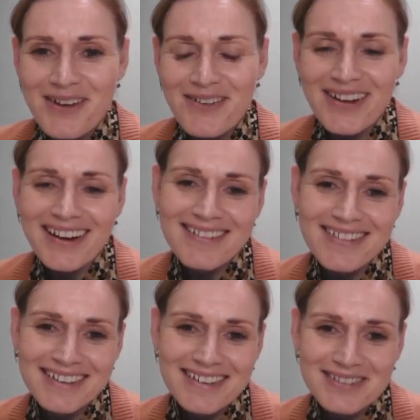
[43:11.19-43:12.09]
well, I
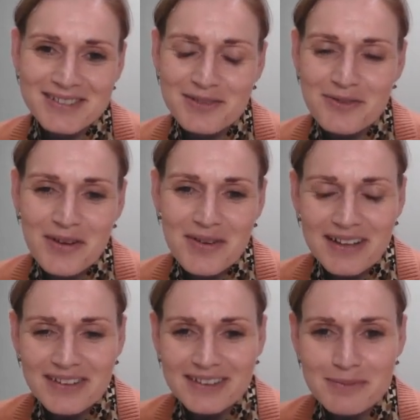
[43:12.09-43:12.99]
think there's also a very
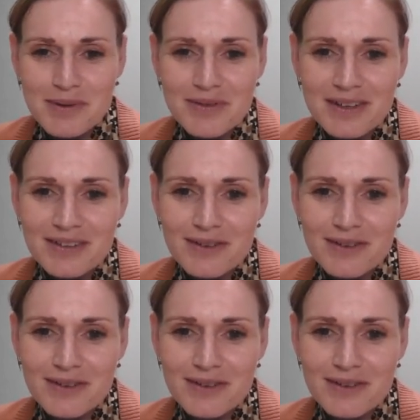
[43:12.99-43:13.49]
nice experience